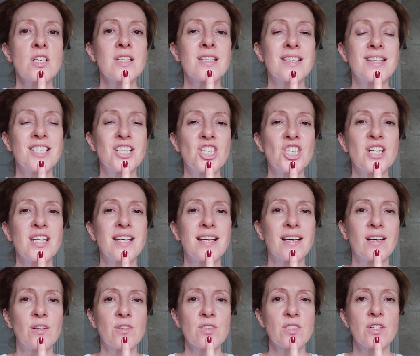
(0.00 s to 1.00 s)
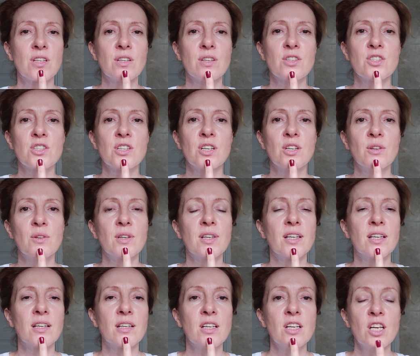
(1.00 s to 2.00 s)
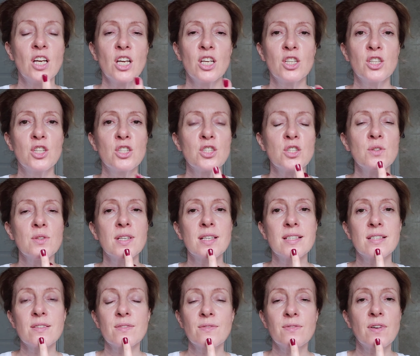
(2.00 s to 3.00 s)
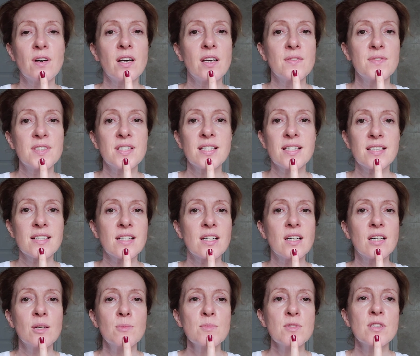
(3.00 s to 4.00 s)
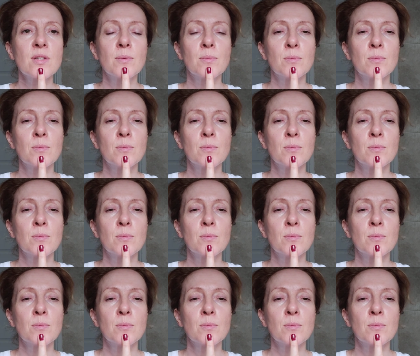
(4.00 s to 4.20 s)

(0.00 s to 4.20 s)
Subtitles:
the chin out, and I'll show you here. You could do this 5-6 times.